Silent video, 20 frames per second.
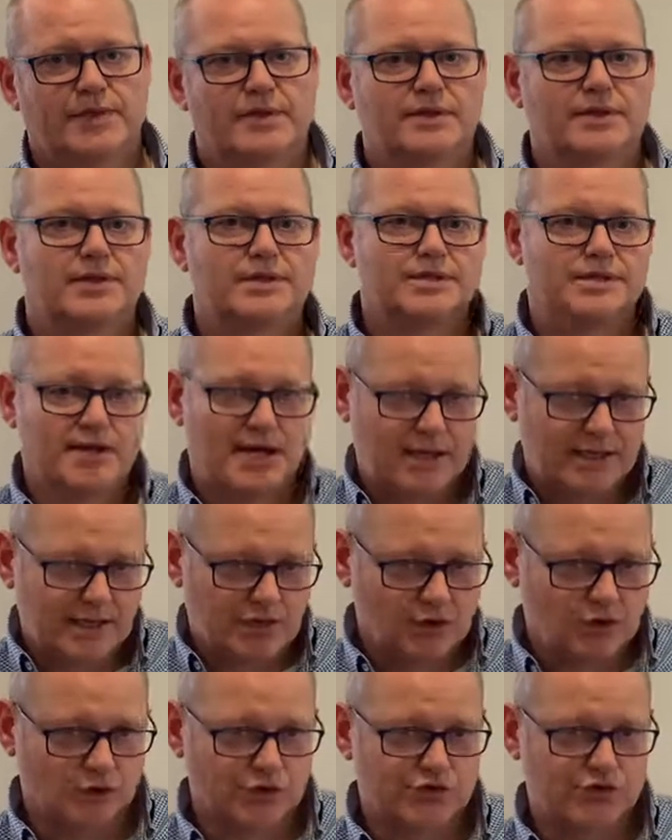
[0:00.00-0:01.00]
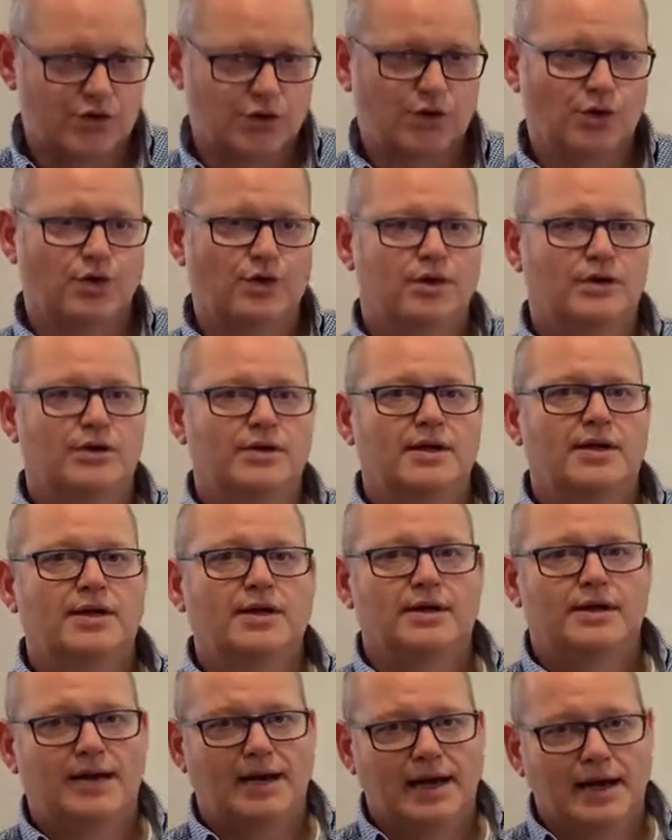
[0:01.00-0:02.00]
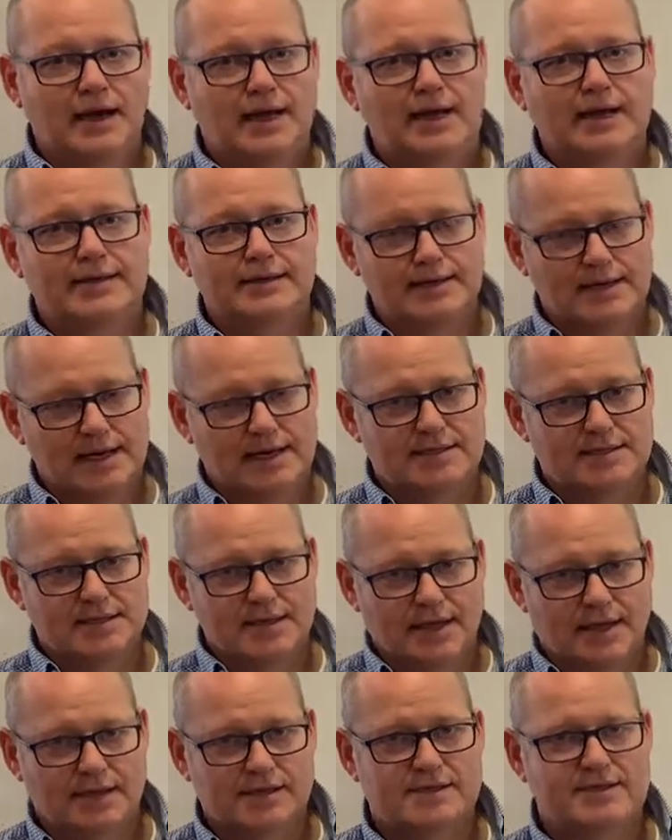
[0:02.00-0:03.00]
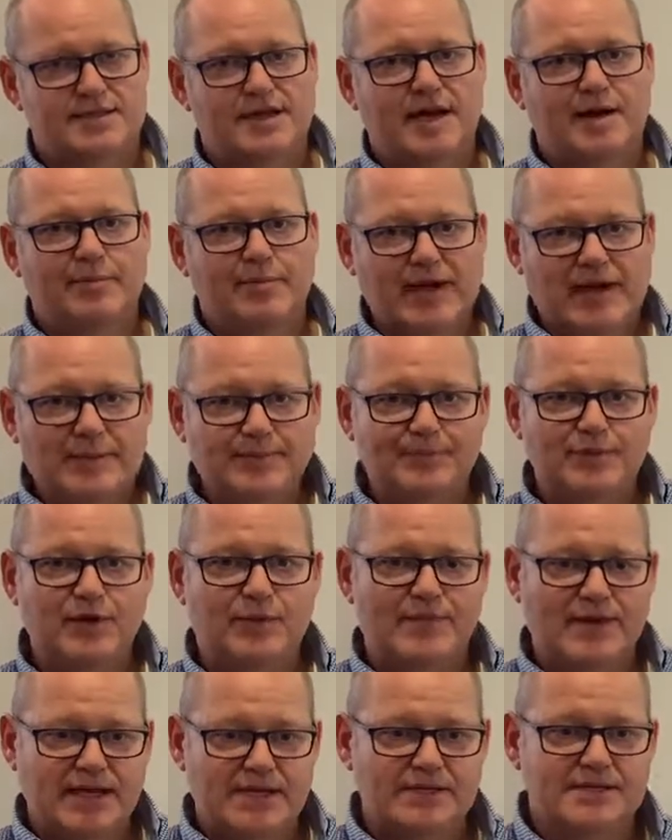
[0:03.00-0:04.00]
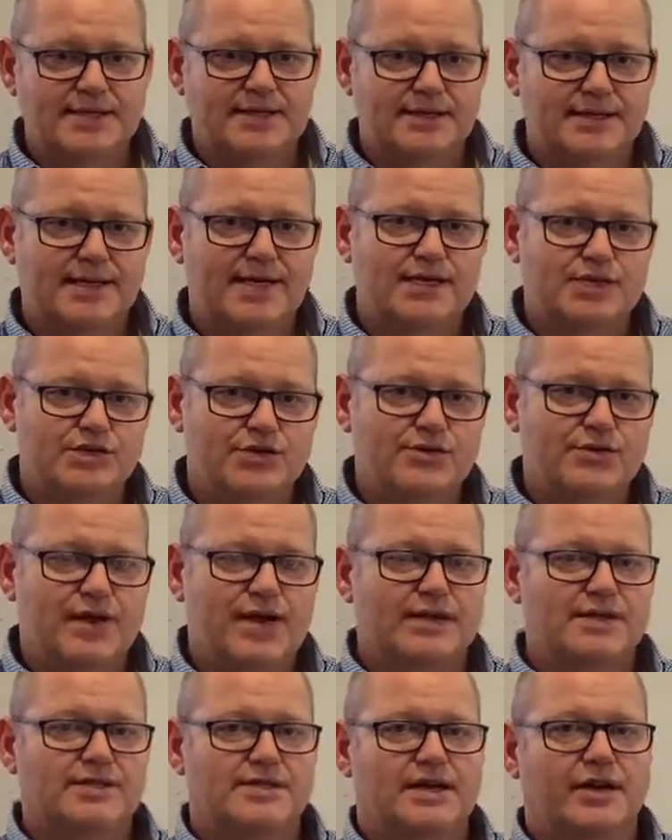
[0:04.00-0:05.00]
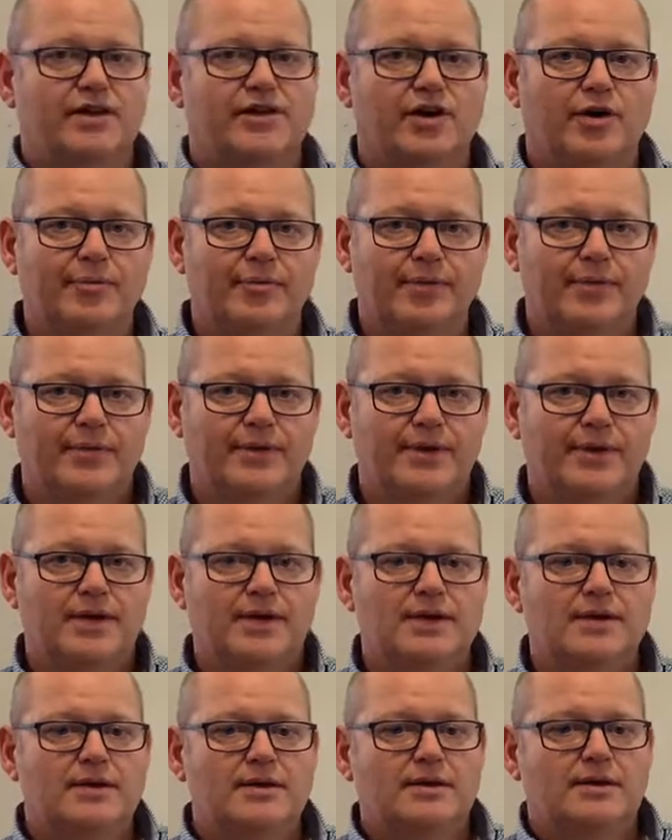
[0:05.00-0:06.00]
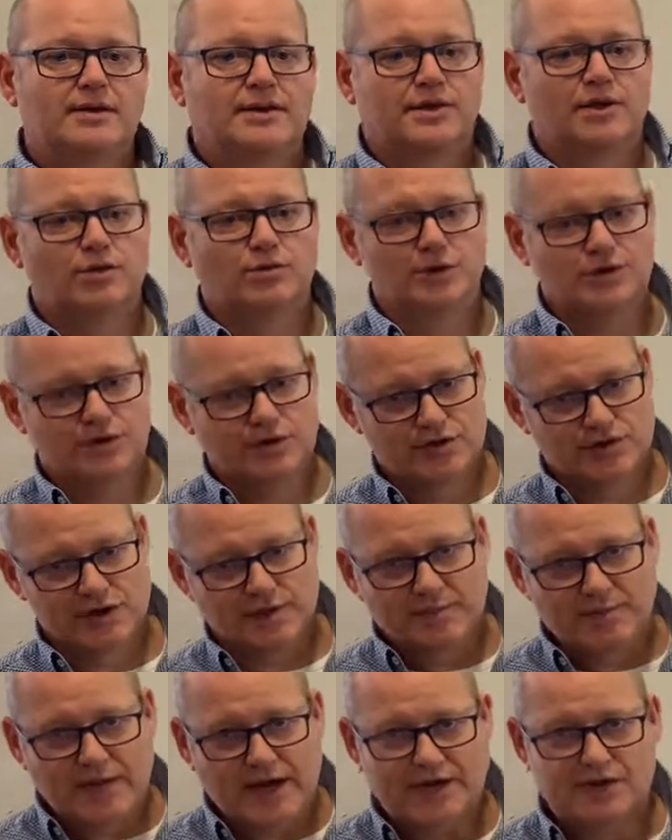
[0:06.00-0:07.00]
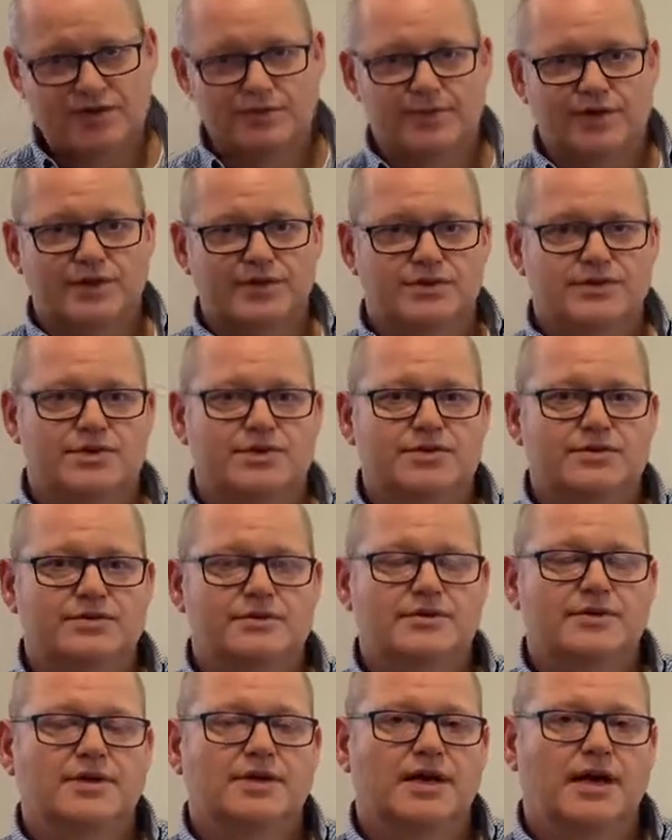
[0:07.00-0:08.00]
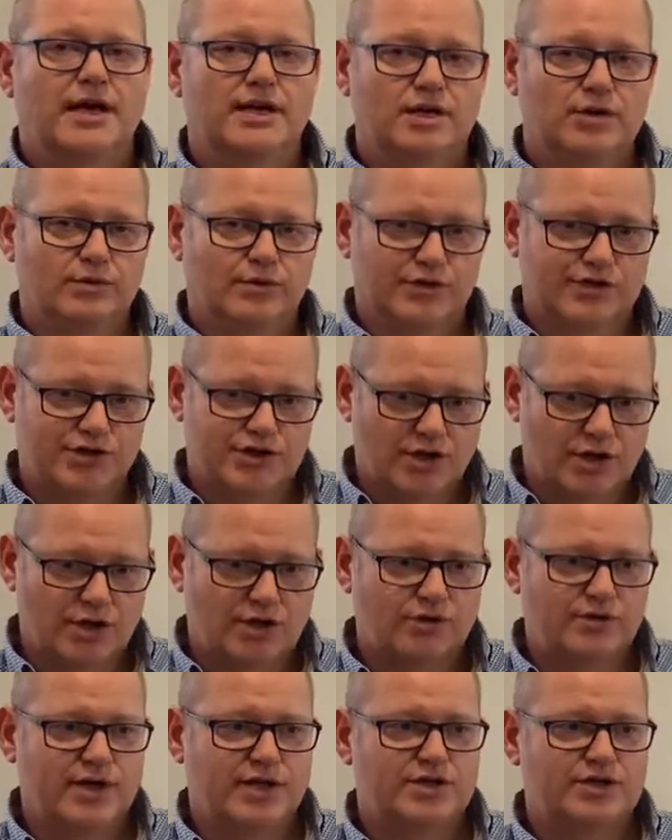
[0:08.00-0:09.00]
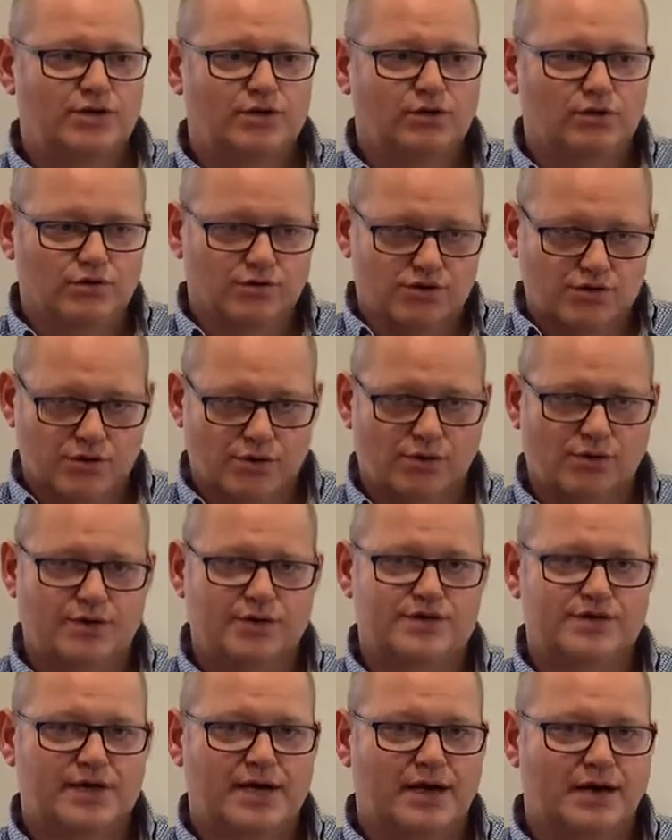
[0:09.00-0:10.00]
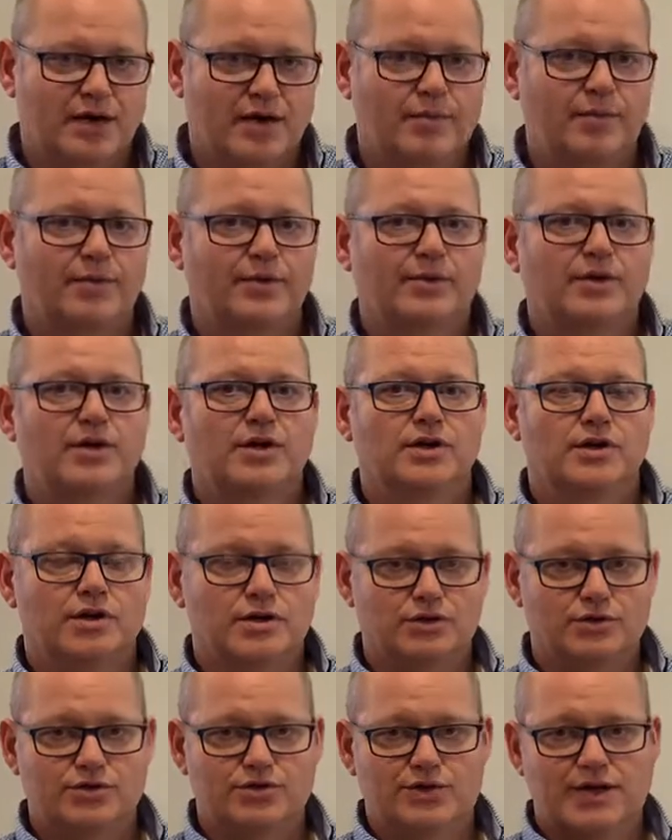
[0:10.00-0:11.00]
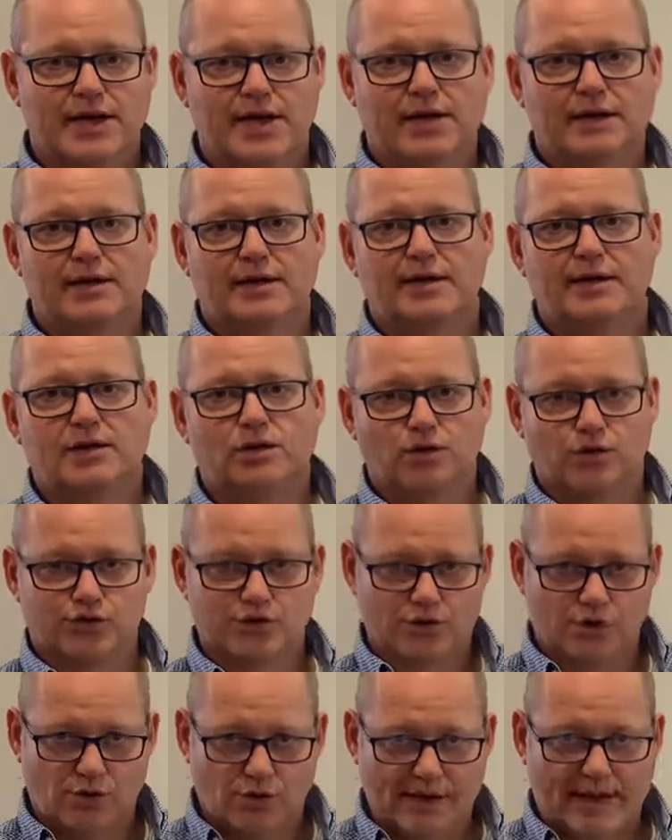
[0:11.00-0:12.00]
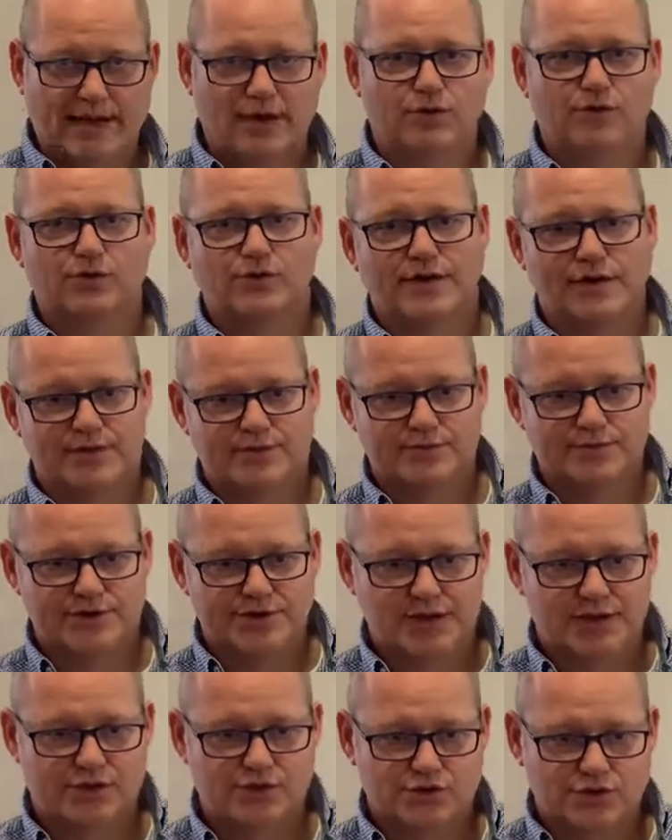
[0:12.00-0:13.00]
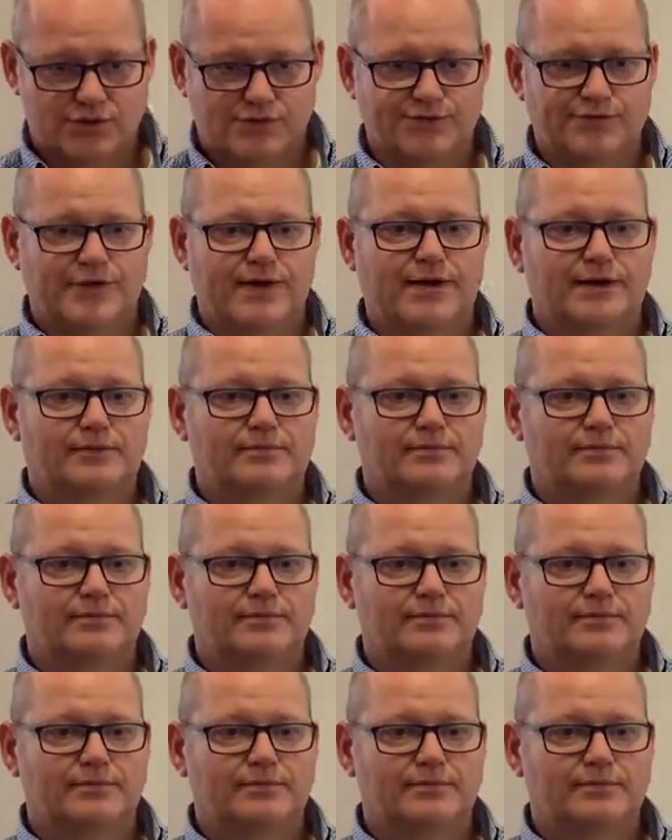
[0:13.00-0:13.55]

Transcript: design a controller, and as a last step, implement it into that setup. And you will do some measurements and you will show that you control the setup using control algorithms and software.